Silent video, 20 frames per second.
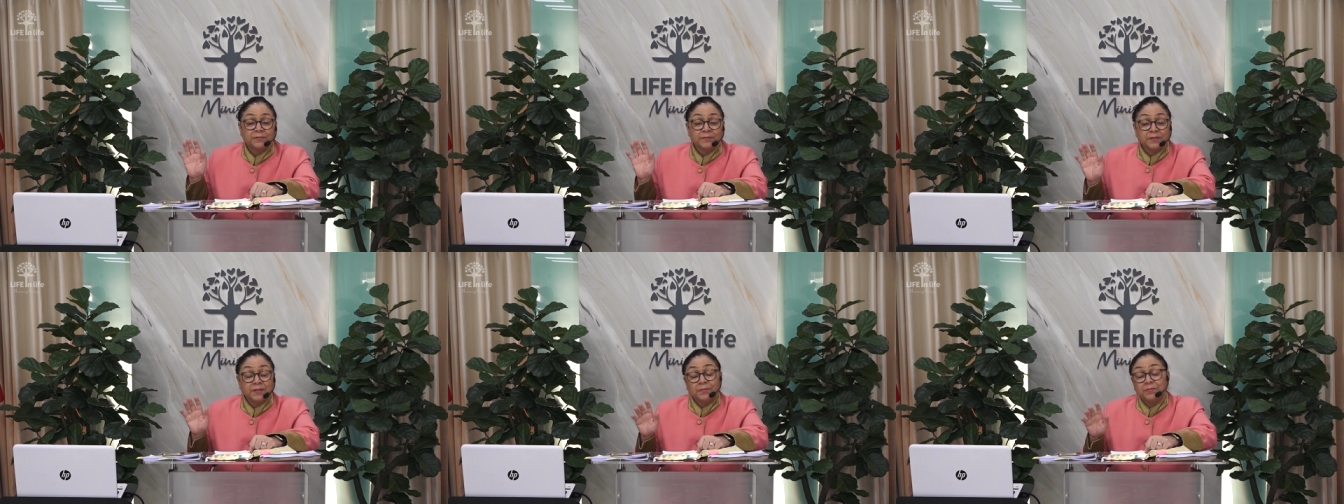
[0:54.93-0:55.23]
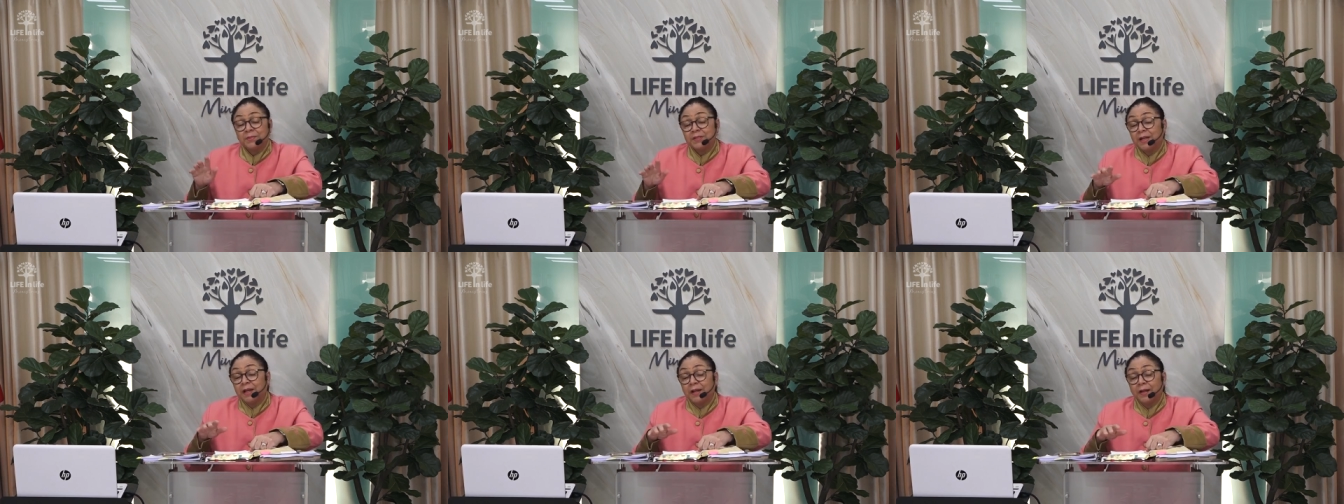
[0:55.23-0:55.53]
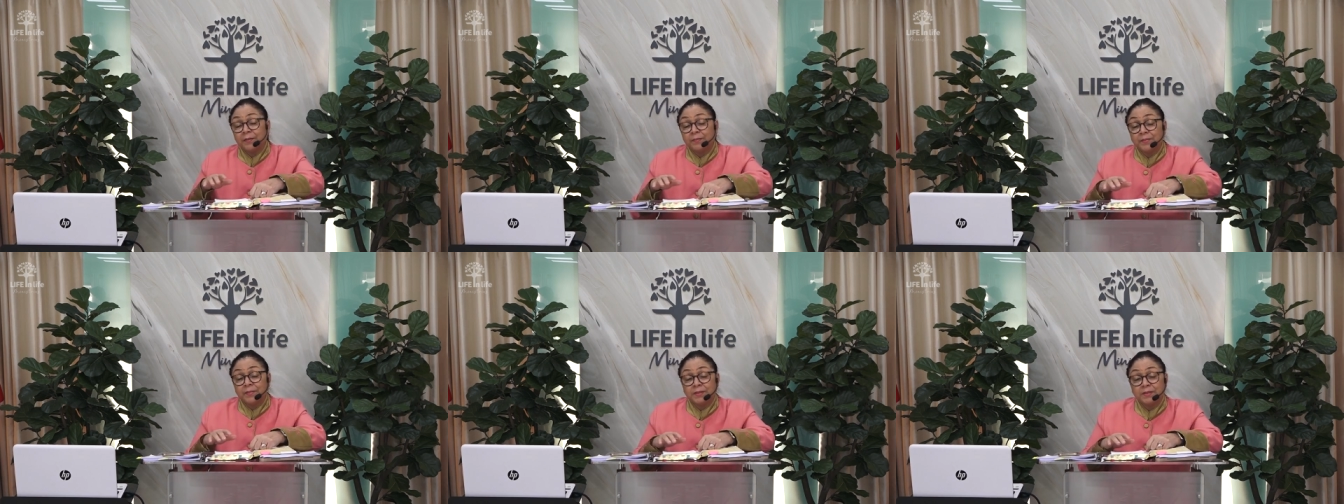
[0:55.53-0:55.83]

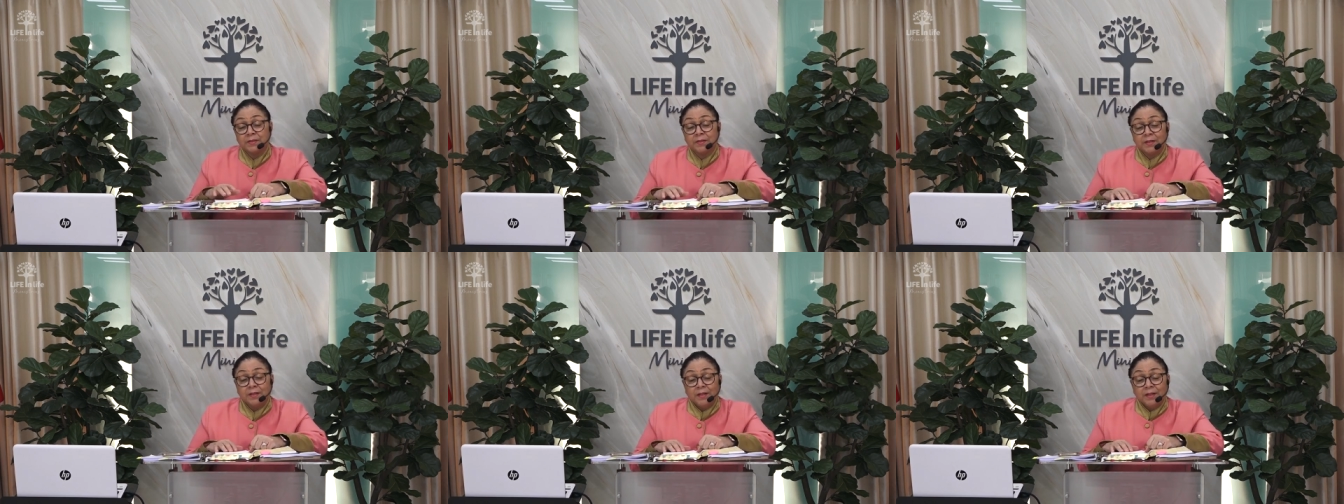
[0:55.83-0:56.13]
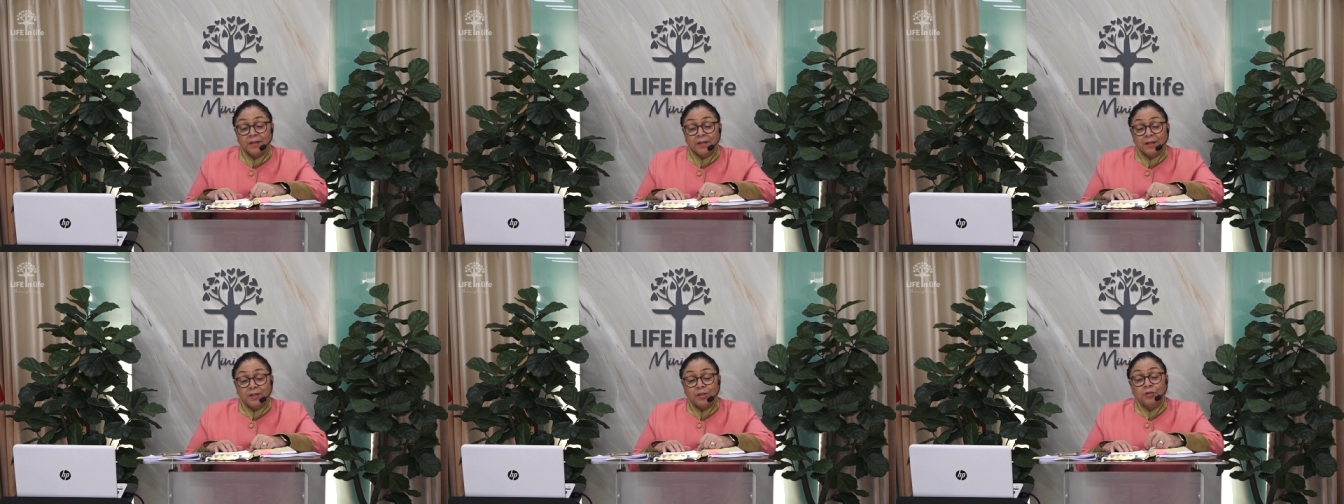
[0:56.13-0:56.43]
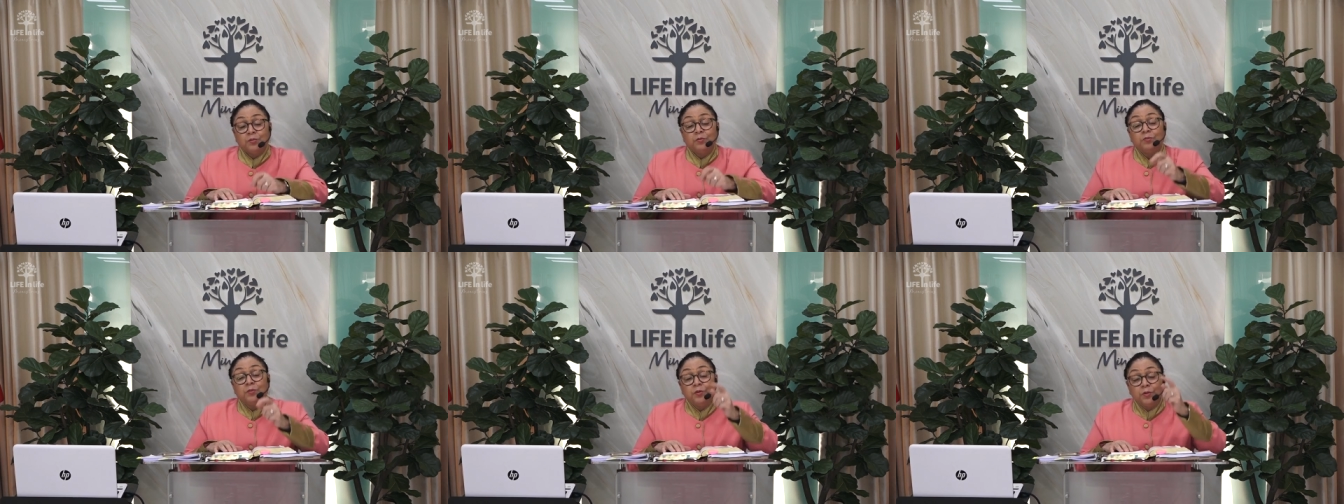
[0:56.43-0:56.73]
Sometimes
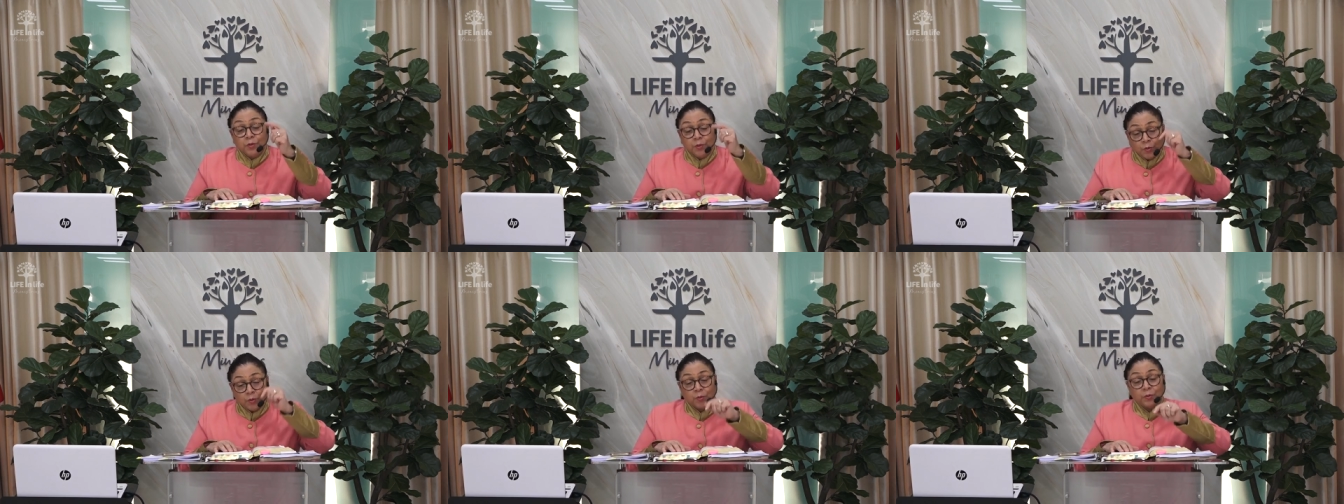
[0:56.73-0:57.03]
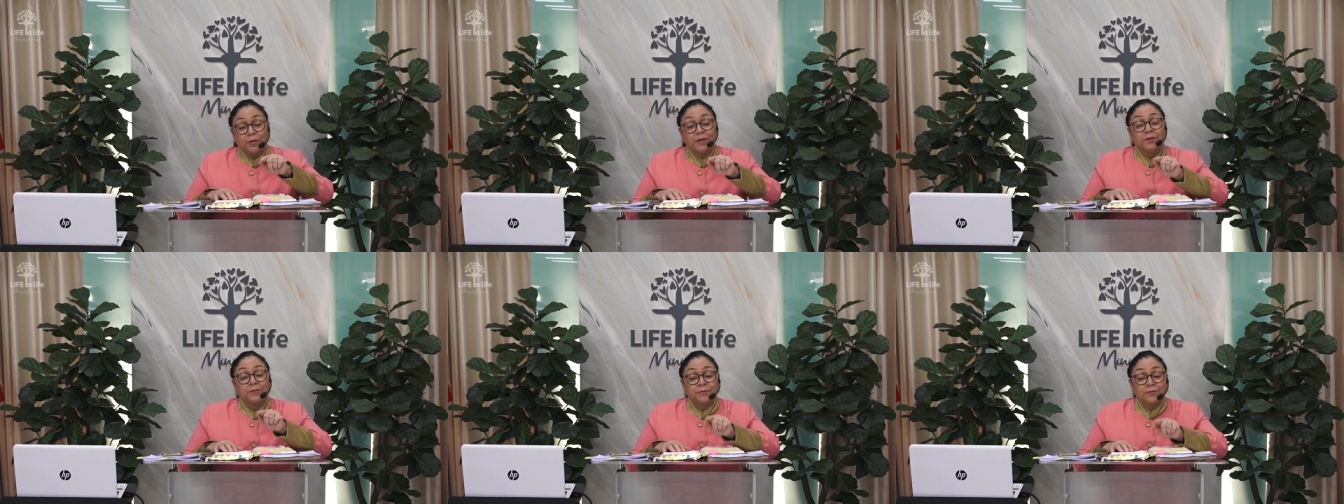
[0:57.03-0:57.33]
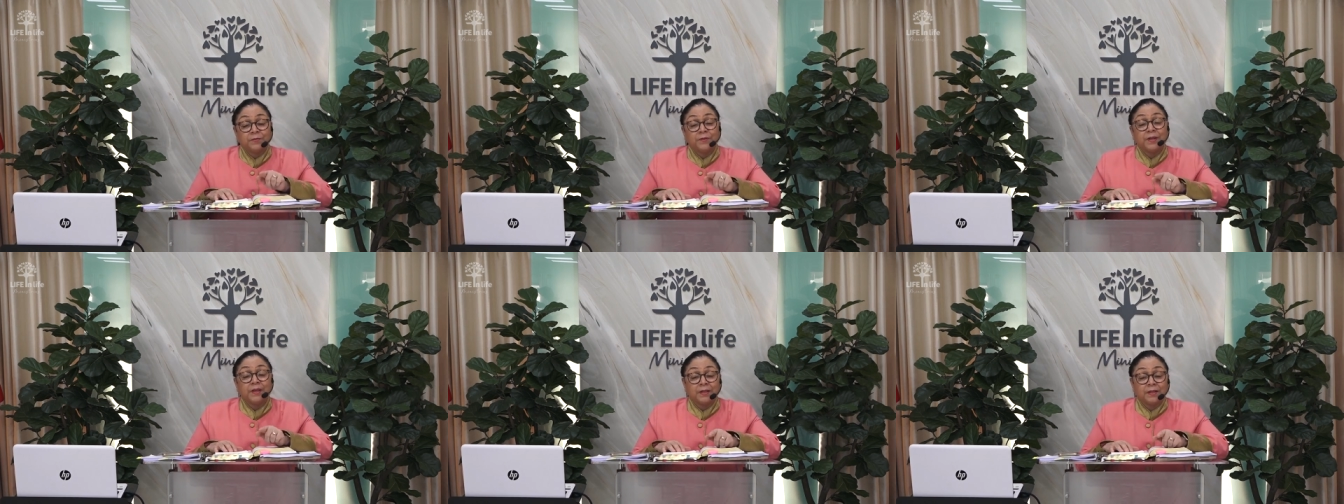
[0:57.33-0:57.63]
you know in
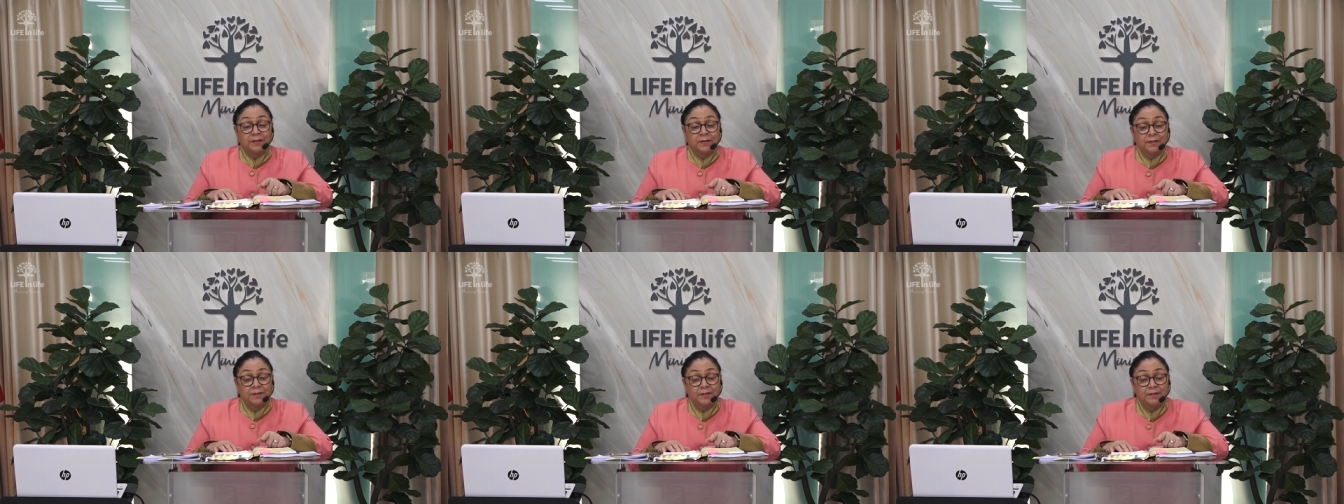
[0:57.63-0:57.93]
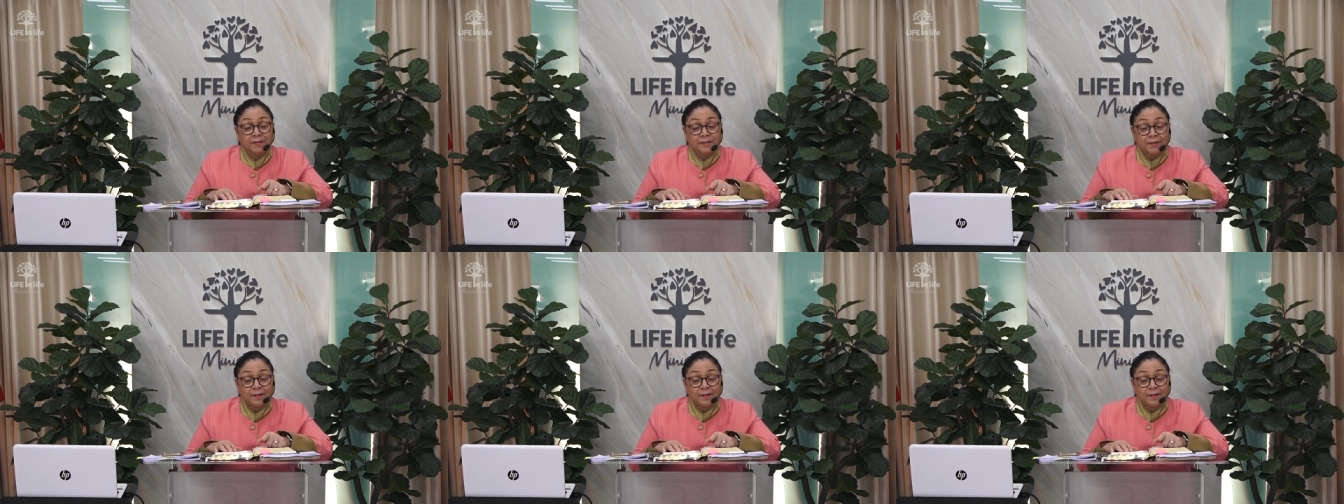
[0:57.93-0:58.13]
faith